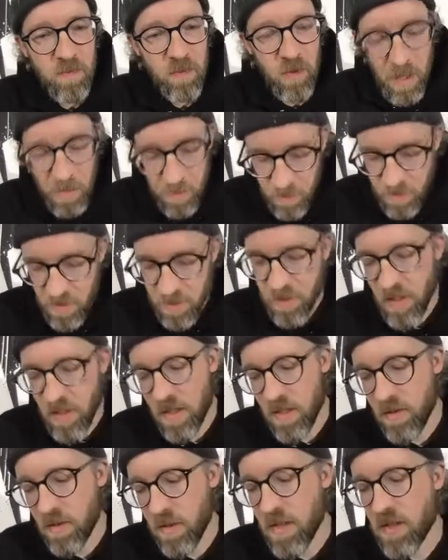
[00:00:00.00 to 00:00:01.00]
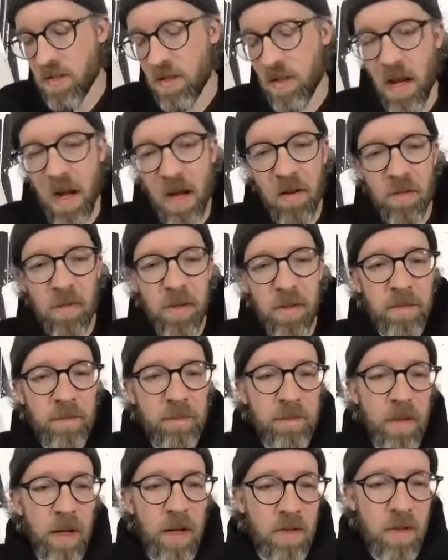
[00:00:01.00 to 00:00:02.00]
I appreciate you reaching out,
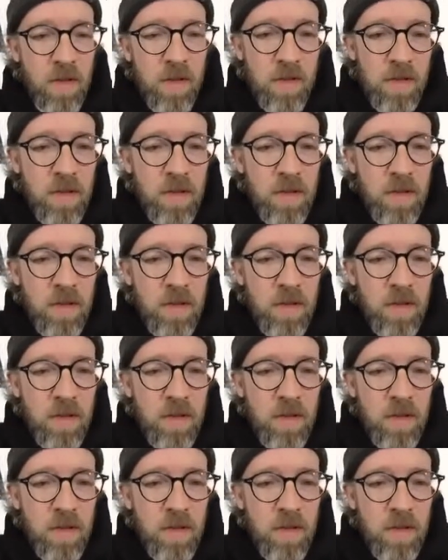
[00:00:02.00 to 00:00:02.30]
man. I really